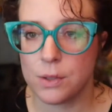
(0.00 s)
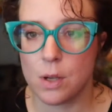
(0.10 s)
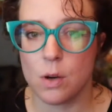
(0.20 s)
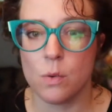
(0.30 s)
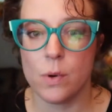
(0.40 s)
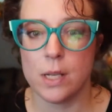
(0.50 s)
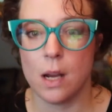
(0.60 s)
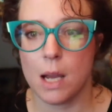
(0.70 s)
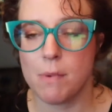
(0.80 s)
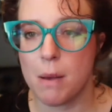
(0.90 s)
So, we
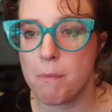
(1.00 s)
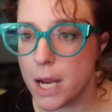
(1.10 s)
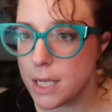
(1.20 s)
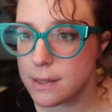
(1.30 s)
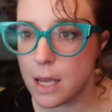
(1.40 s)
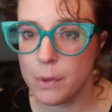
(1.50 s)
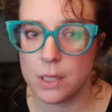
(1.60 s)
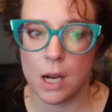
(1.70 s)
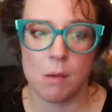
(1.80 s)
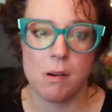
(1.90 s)
talk about mindset, we
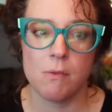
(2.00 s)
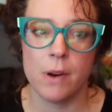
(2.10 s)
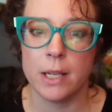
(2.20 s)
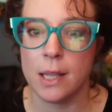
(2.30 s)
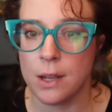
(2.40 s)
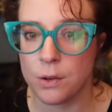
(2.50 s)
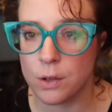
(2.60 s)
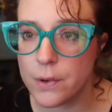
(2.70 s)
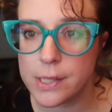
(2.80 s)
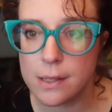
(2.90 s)
talk about regulating your
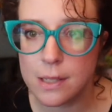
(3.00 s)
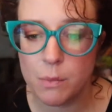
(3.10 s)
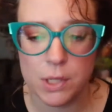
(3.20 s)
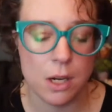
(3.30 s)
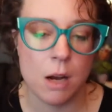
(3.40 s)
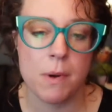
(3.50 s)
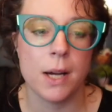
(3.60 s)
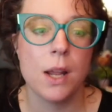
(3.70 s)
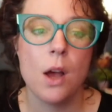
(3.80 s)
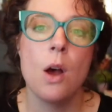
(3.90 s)
nervous system, we talk about